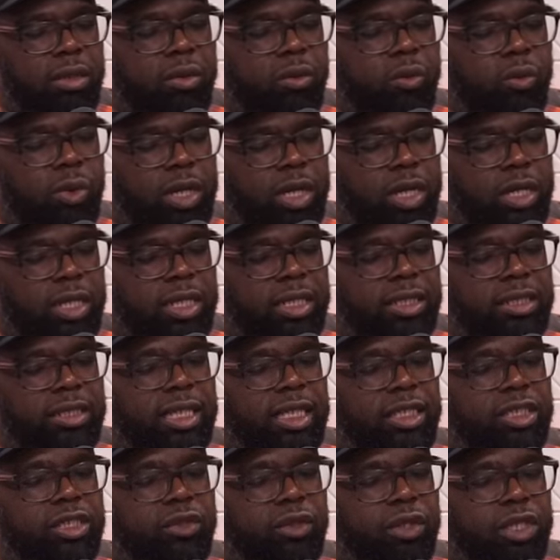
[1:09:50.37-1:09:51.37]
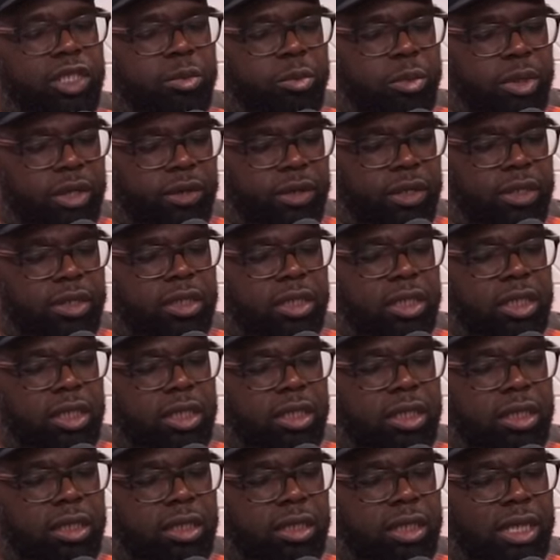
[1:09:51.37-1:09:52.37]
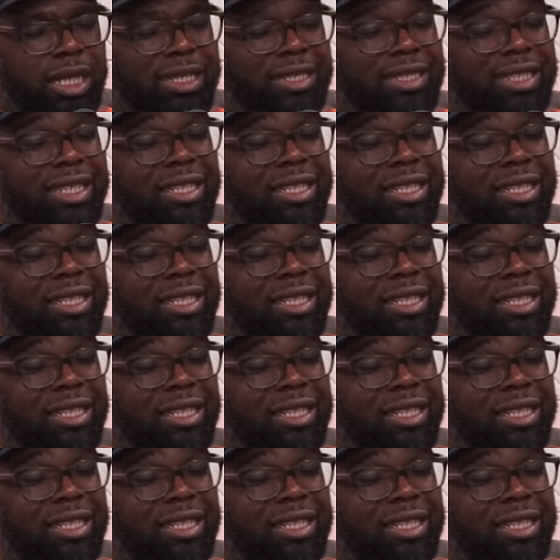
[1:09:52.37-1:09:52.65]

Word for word: what it is that you're experiencing and